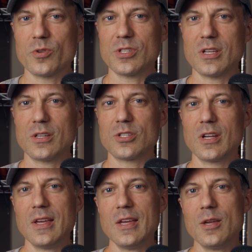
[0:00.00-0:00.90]
percentage
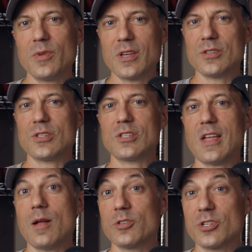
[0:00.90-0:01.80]
because
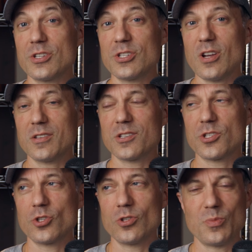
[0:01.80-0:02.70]
establishing shots
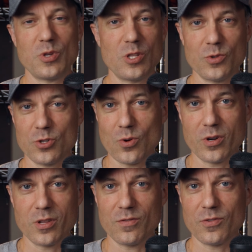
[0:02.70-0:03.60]
shouldn't be the
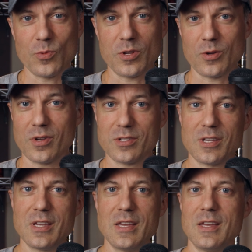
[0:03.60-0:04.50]
majority of the film anyways.
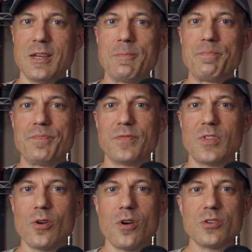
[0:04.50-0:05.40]

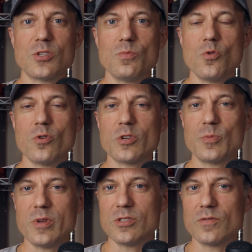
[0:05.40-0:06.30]
There are some more
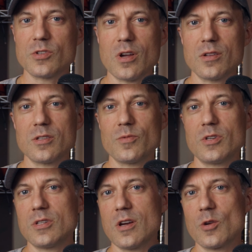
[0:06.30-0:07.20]
expensive shots I'm going
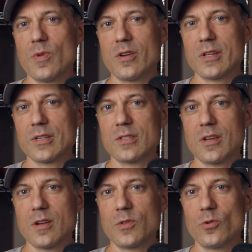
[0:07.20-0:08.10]
to talk about next
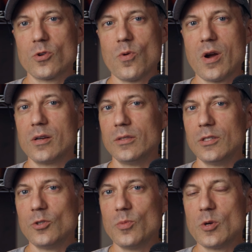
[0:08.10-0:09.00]
time that require a
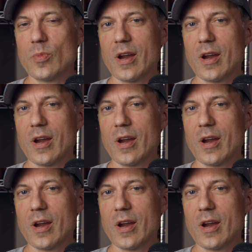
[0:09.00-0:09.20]
little bit of